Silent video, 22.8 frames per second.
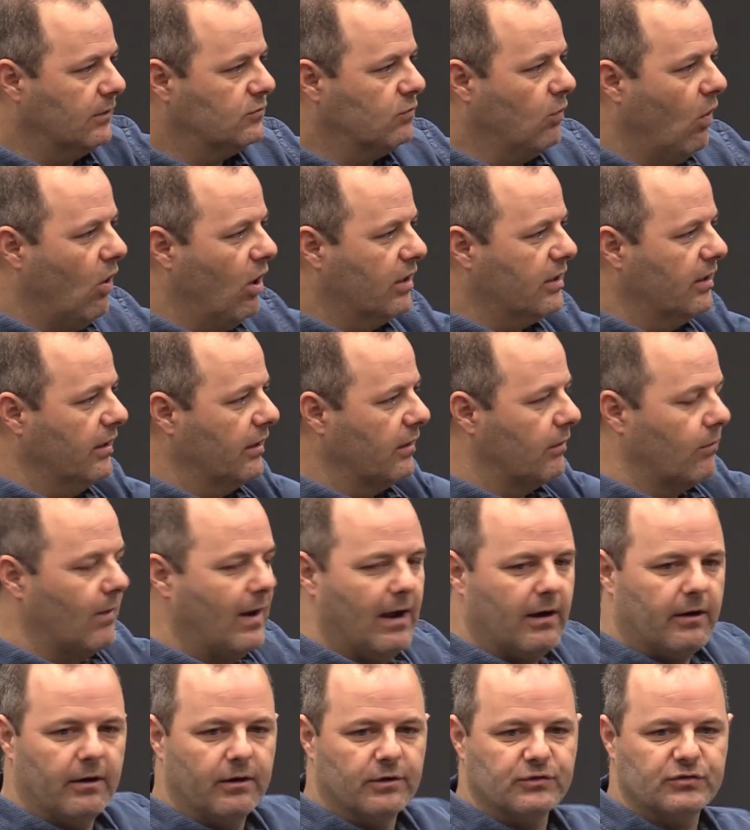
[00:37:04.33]
He's walking it
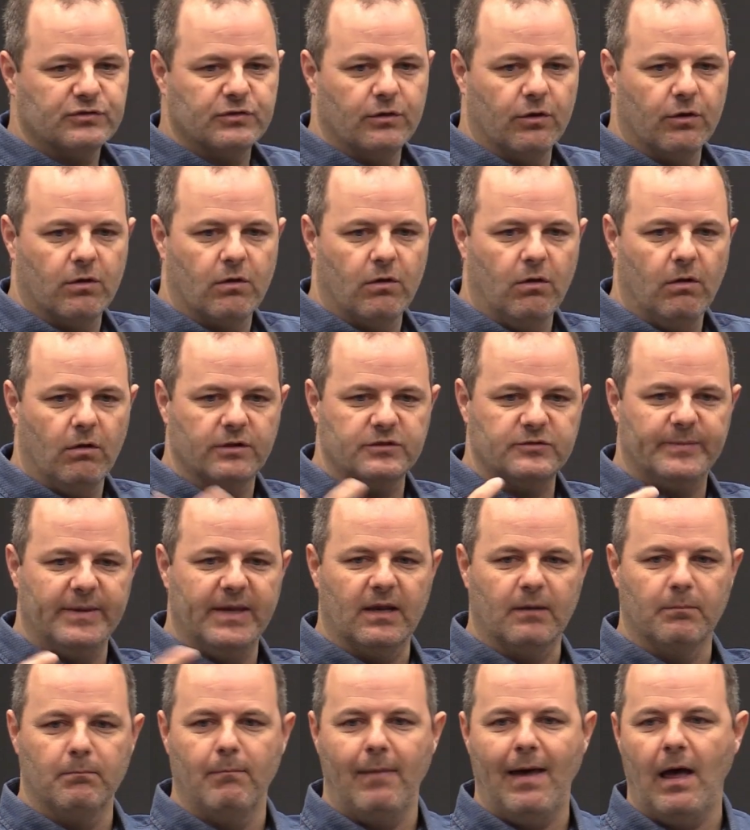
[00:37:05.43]
around in a circle. He's
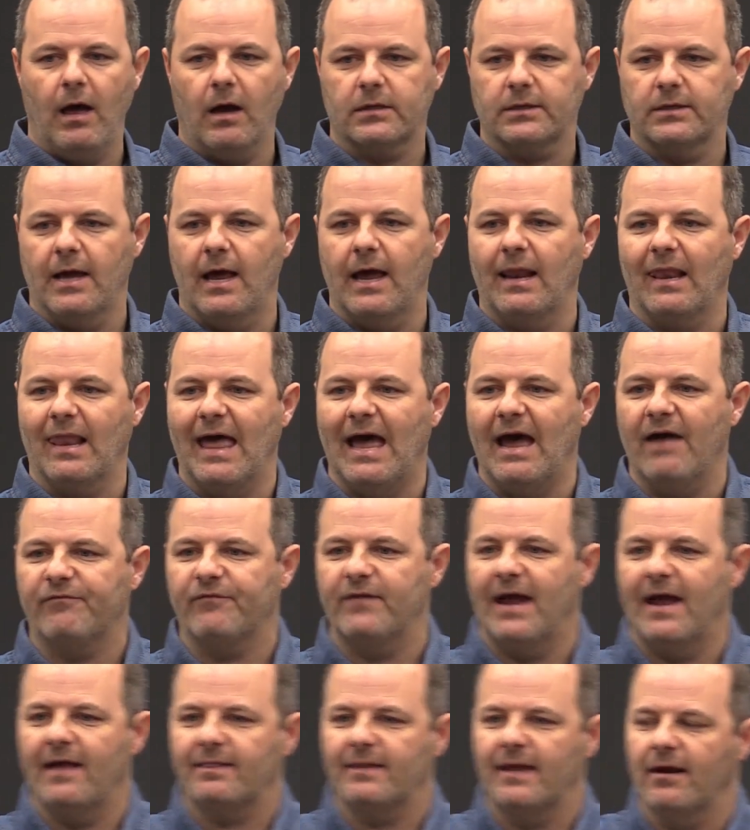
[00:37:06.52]
being mocked at,
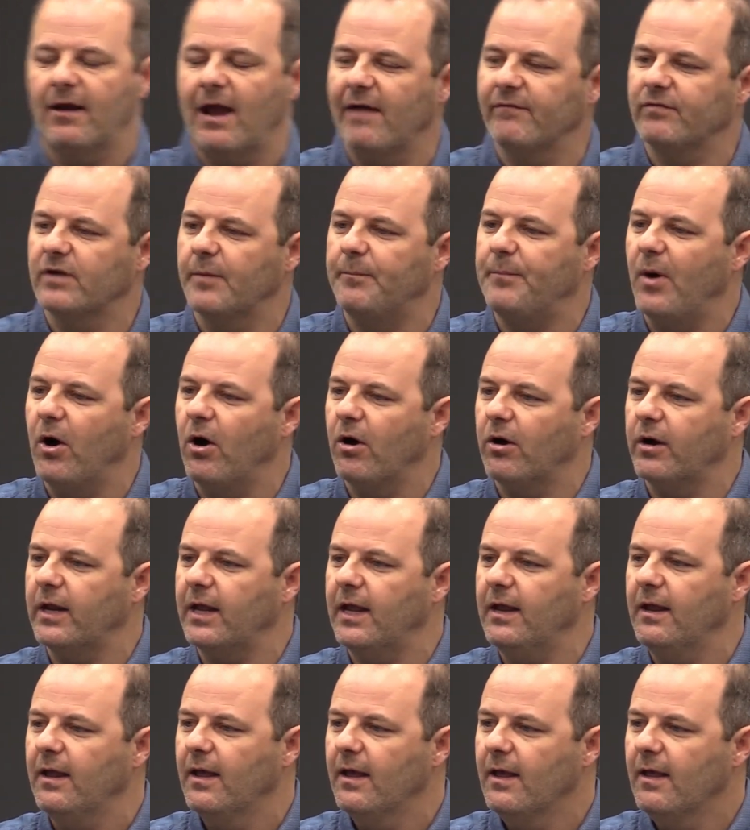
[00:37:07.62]
laughed at. They're having a
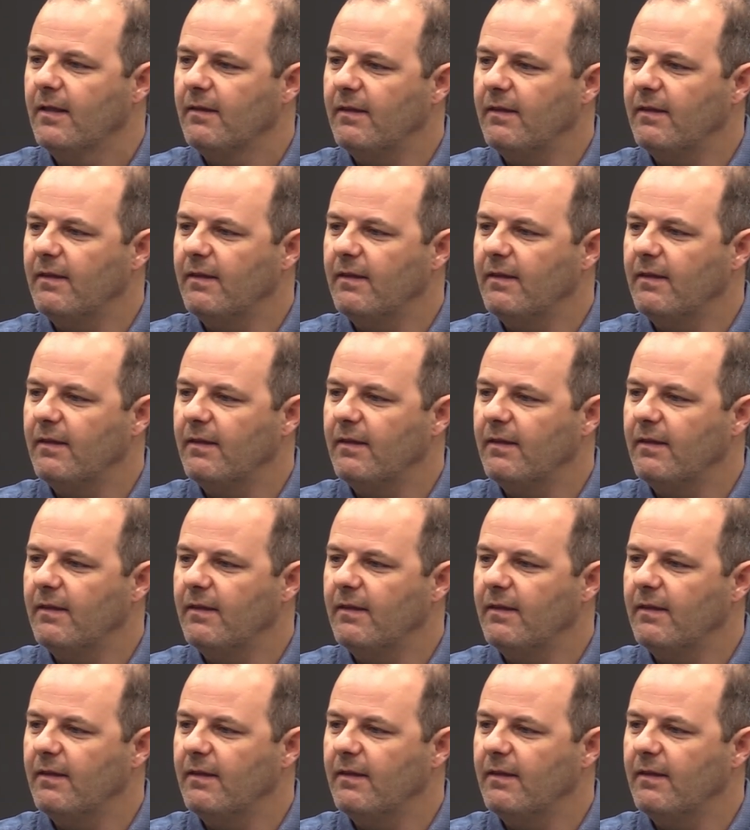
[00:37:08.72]
party.